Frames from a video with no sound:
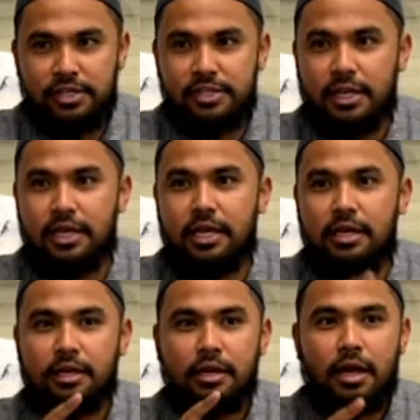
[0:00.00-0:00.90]
sa'i,
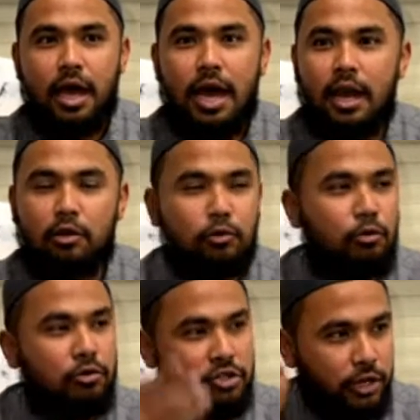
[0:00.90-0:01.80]

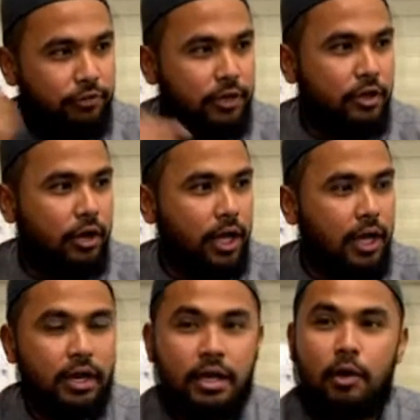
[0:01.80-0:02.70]
halqu, shaving your hair.
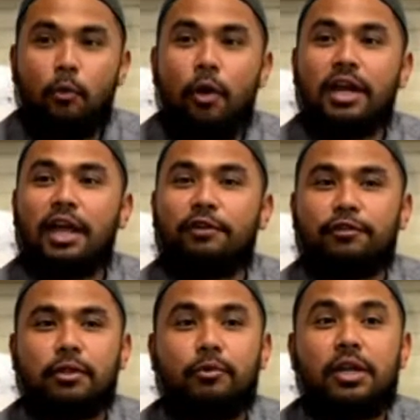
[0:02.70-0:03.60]
1 left.
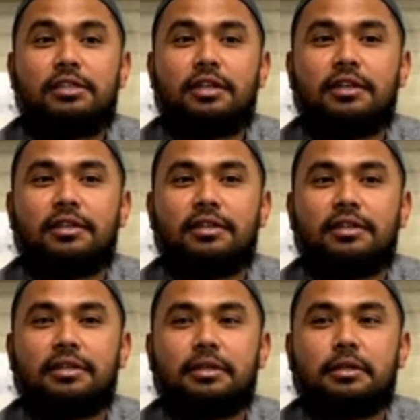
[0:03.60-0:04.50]
What is it?
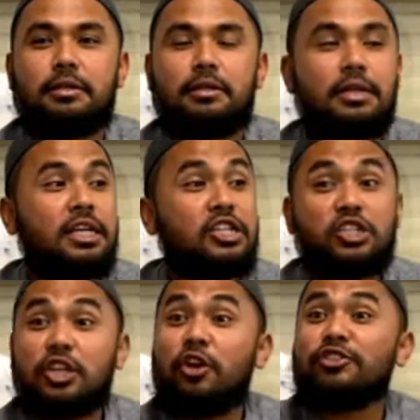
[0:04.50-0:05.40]

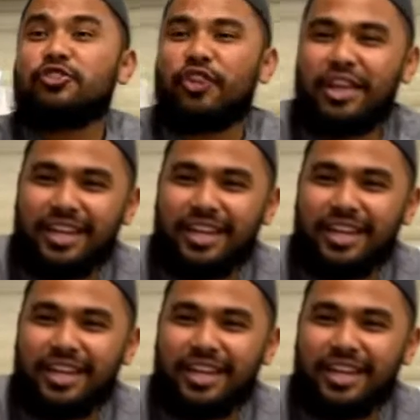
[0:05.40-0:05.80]
Slaughtering.